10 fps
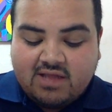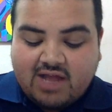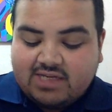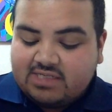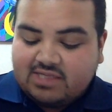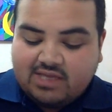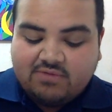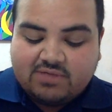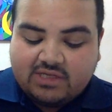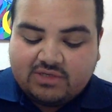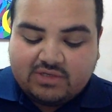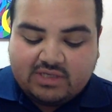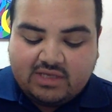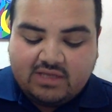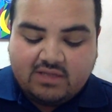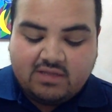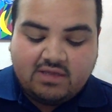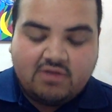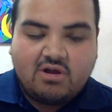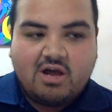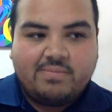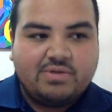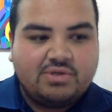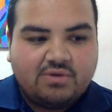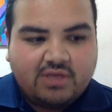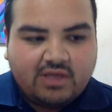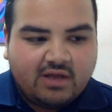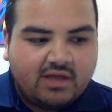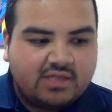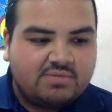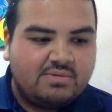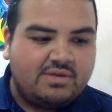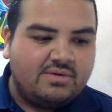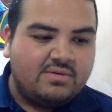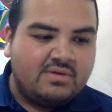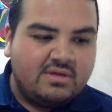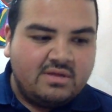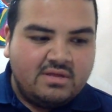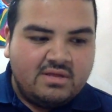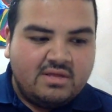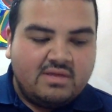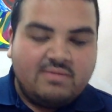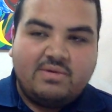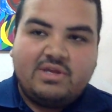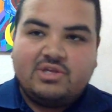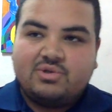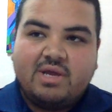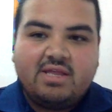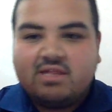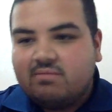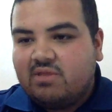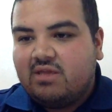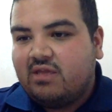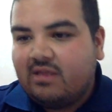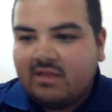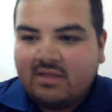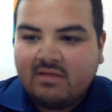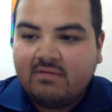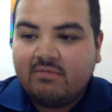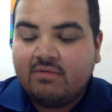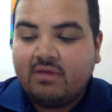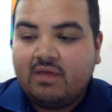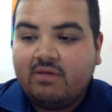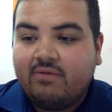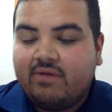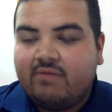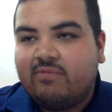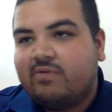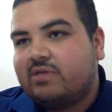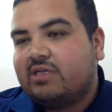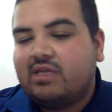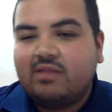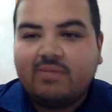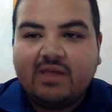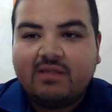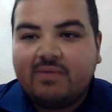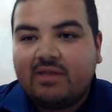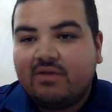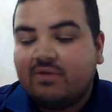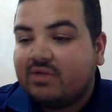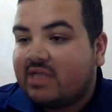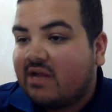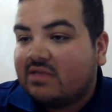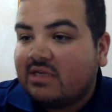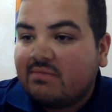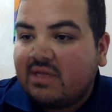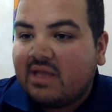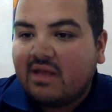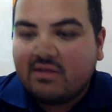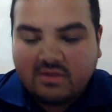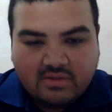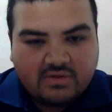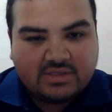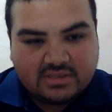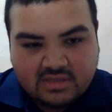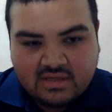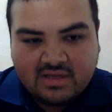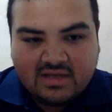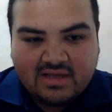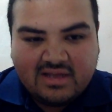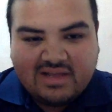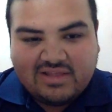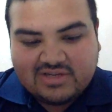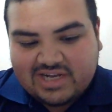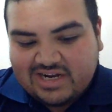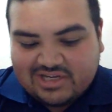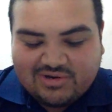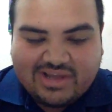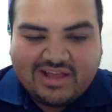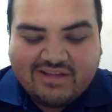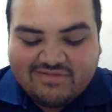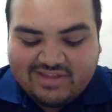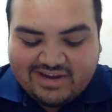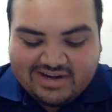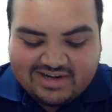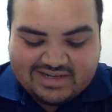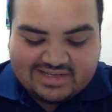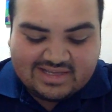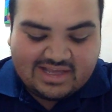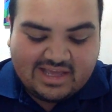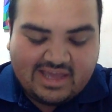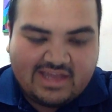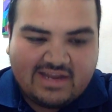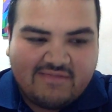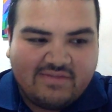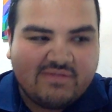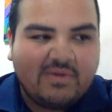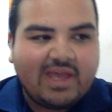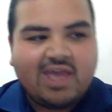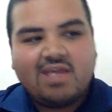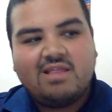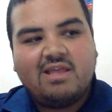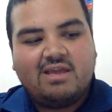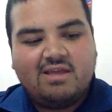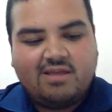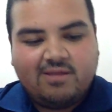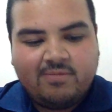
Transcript: I just think it was interesting. Opportunity costs when you trade something, which in the means you're losing out on something else. So there's kind of a trade off there, and invisible hand like